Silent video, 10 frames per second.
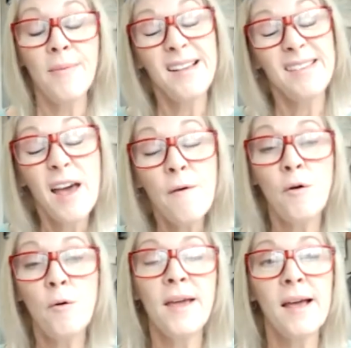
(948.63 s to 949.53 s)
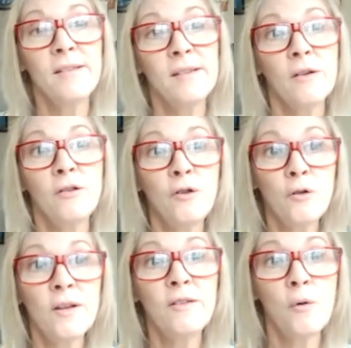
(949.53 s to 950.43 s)
That's helpful because
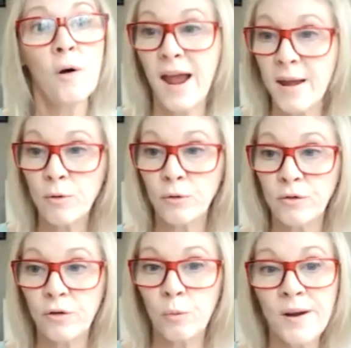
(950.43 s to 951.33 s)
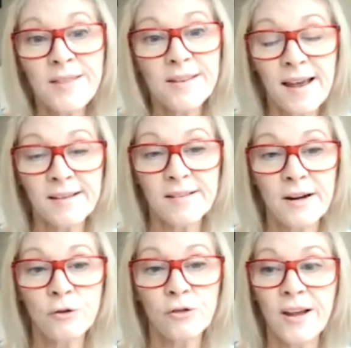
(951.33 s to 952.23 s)
students who are able to read the text and
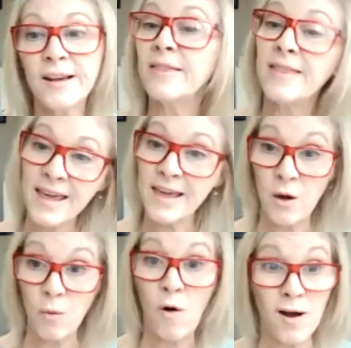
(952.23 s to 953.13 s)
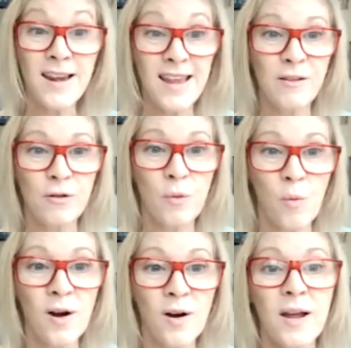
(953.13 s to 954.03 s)
understand it, they can go on and do the
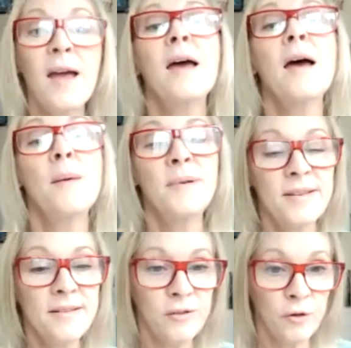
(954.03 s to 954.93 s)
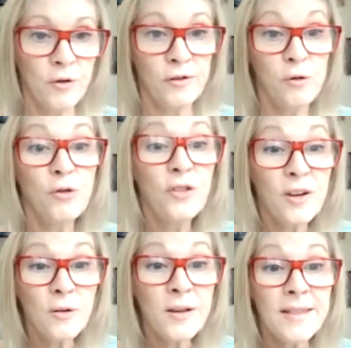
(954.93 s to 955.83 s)
work, but the students who
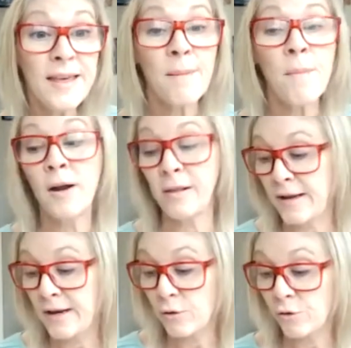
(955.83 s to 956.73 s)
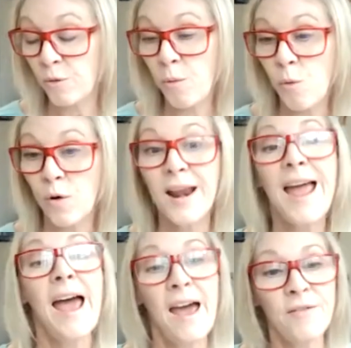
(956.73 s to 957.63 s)
still need that modeling or support
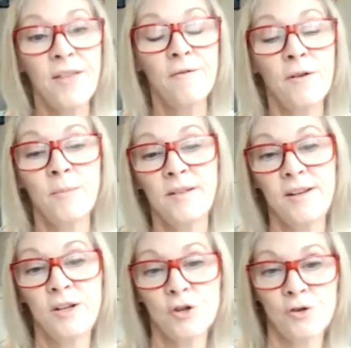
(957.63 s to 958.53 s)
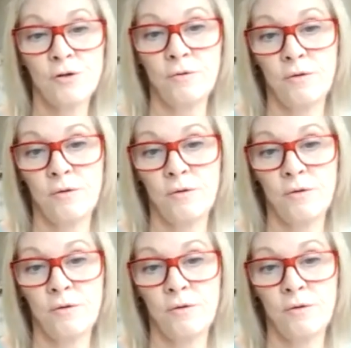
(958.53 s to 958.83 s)
have that from the teacher.